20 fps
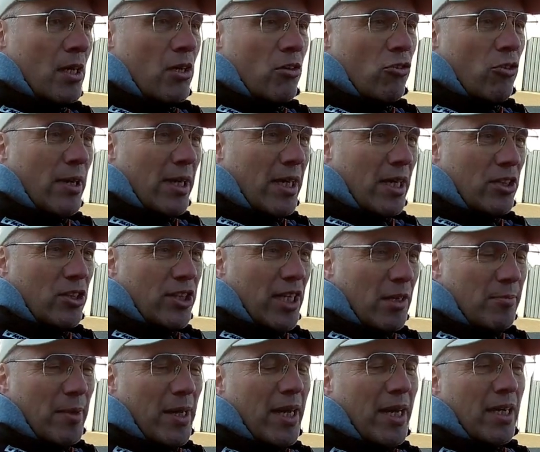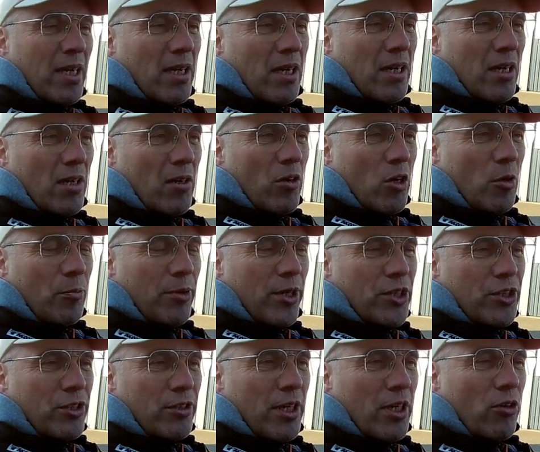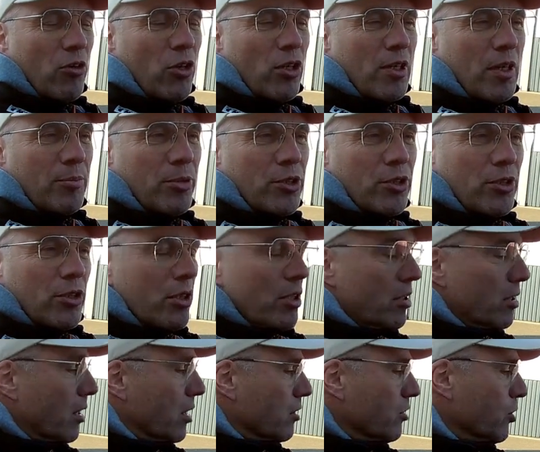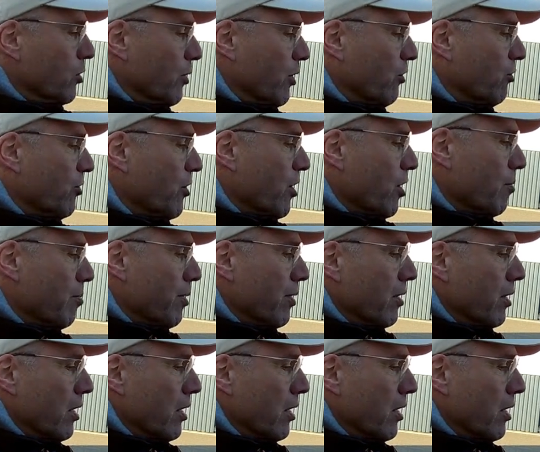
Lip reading: so I can check my oil pressure and oil temperature during startup.